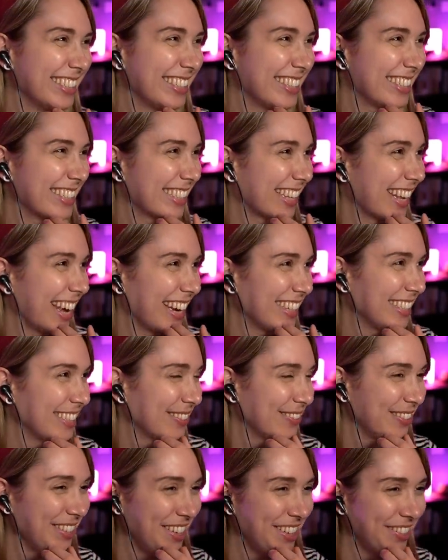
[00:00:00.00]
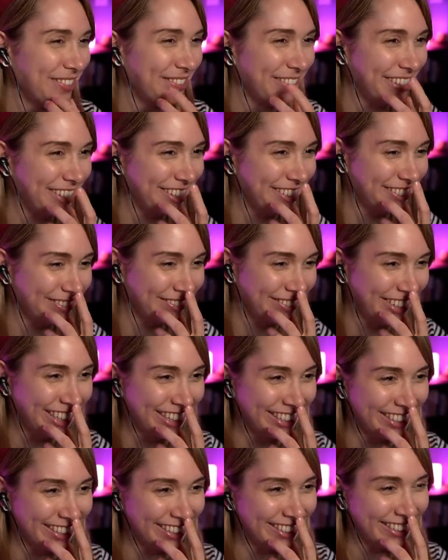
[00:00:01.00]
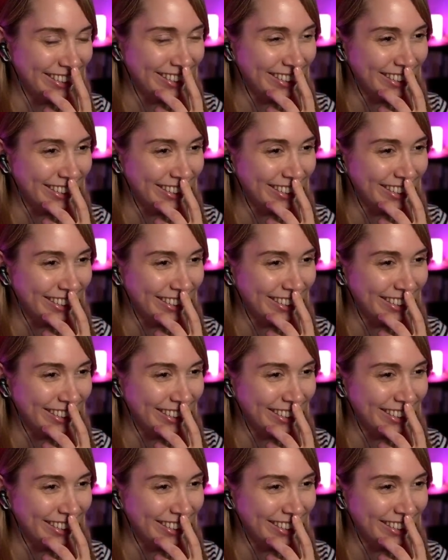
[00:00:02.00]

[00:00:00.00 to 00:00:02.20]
this cat's being weird, man.